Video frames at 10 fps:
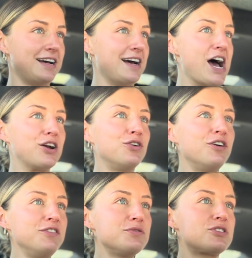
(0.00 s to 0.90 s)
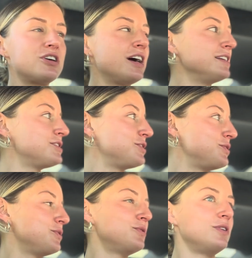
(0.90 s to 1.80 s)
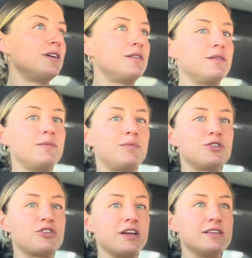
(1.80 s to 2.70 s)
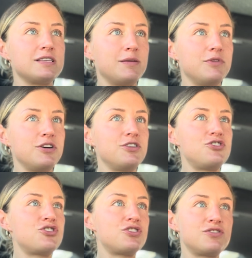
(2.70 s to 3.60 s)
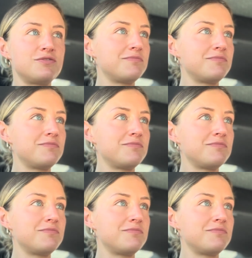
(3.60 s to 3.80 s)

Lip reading: I don't know if he was trying to portray this image.